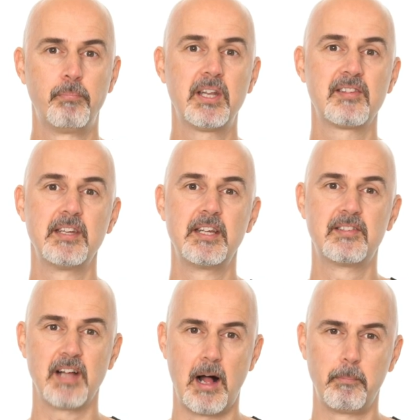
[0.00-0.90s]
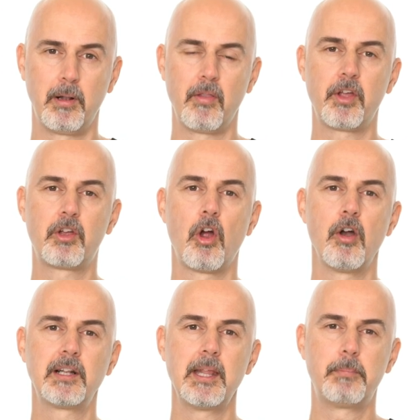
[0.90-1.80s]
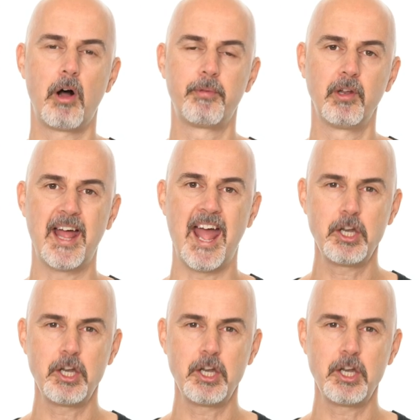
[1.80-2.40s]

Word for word: but as an example, the currently popular